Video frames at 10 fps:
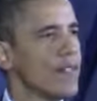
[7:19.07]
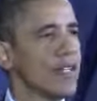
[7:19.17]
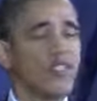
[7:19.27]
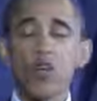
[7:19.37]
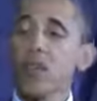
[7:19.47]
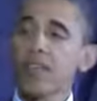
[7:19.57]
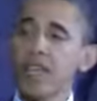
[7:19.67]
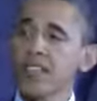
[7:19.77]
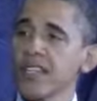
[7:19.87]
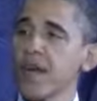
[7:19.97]
And so he
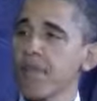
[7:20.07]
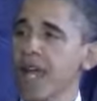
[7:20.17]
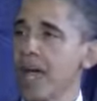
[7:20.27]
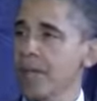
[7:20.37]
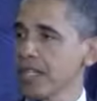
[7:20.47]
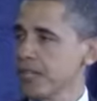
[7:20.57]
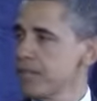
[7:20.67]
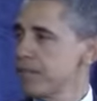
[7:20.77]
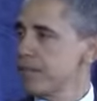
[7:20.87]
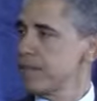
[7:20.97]
busted up
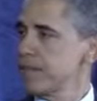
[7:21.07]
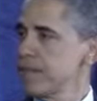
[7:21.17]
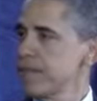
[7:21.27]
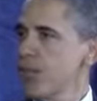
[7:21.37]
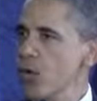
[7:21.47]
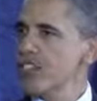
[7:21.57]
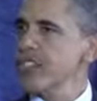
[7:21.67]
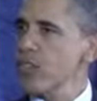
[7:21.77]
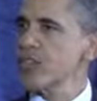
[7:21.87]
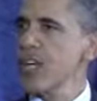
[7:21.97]
monopolies,
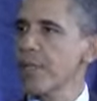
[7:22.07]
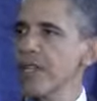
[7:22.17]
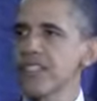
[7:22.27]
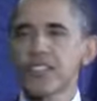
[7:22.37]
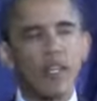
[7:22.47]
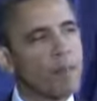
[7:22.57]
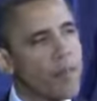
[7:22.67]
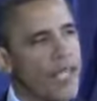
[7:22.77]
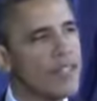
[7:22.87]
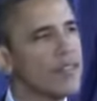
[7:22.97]
forcing those companies to
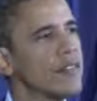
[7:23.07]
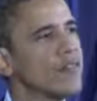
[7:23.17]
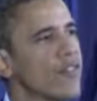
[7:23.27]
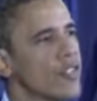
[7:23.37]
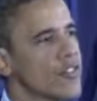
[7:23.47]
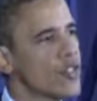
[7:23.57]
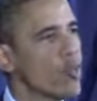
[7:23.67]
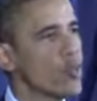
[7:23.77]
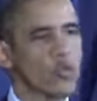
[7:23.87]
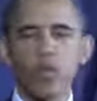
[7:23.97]
compete for
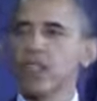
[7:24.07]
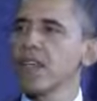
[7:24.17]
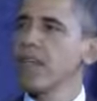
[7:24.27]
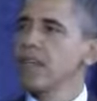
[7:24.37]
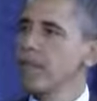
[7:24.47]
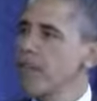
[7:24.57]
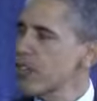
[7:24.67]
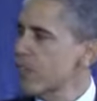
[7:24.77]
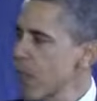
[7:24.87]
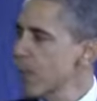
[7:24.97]
consumers with
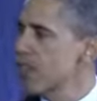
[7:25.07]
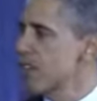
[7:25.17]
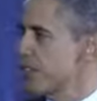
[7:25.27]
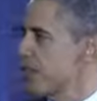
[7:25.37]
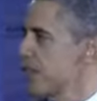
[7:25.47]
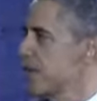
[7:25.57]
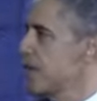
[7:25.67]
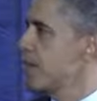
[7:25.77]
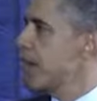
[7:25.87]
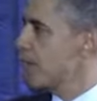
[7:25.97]
better services
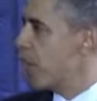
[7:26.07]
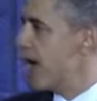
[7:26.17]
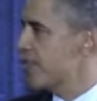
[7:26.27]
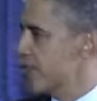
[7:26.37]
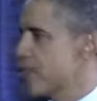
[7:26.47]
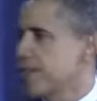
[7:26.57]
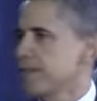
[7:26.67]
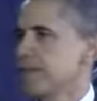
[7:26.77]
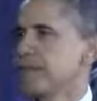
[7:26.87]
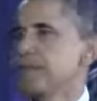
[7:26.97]
and better prices.
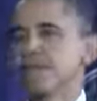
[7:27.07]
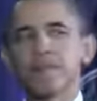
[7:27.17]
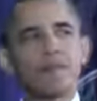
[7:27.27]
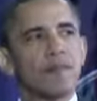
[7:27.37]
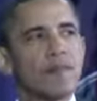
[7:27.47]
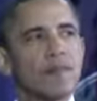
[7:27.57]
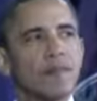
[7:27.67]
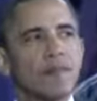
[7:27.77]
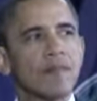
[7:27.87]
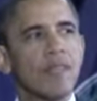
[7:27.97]

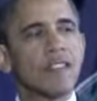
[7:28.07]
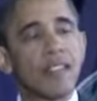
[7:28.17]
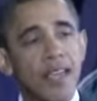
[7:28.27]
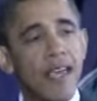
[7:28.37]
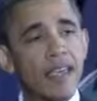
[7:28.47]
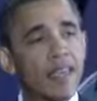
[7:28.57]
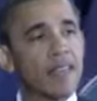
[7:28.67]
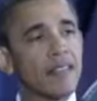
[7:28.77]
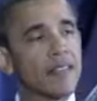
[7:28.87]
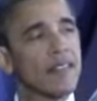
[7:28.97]
And
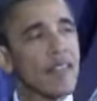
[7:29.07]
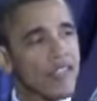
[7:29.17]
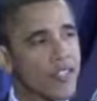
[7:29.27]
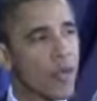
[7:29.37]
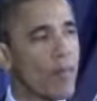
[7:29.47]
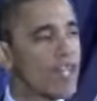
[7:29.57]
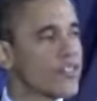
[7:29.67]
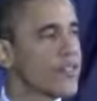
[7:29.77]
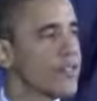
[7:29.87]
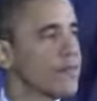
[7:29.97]
today, they still
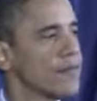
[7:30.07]
must.